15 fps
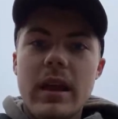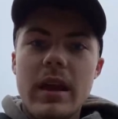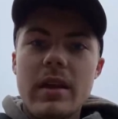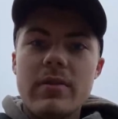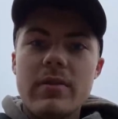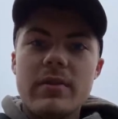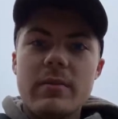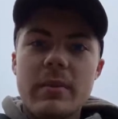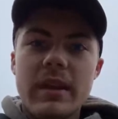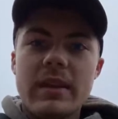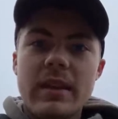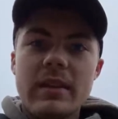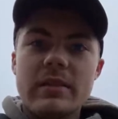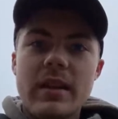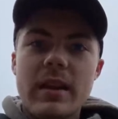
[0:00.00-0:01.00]
Are we
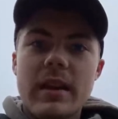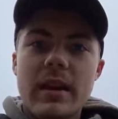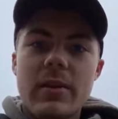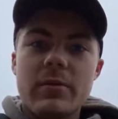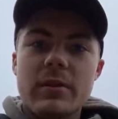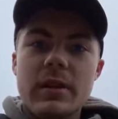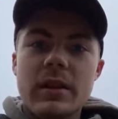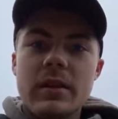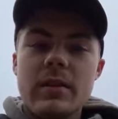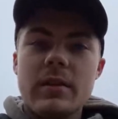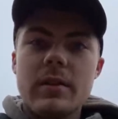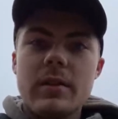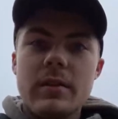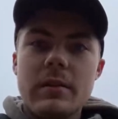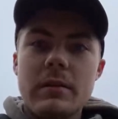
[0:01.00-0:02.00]
live? My thing's not
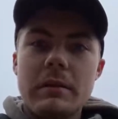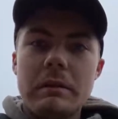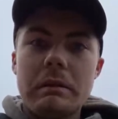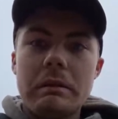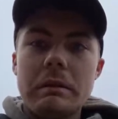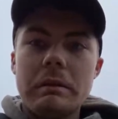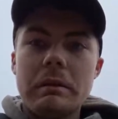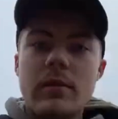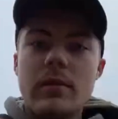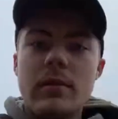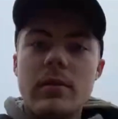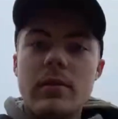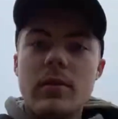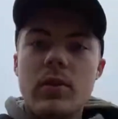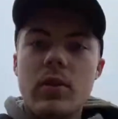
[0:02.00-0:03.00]
counting.
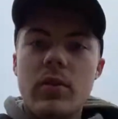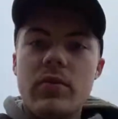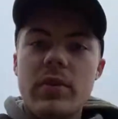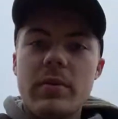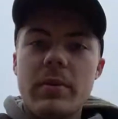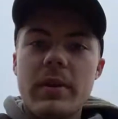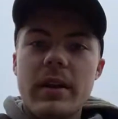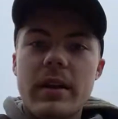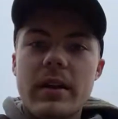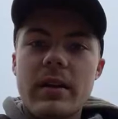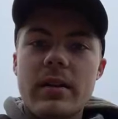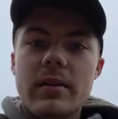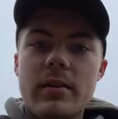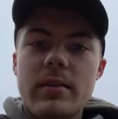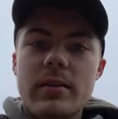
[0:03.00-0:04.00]
Hopefully we
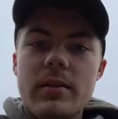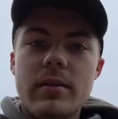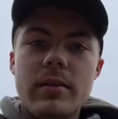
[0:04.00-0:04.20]
are.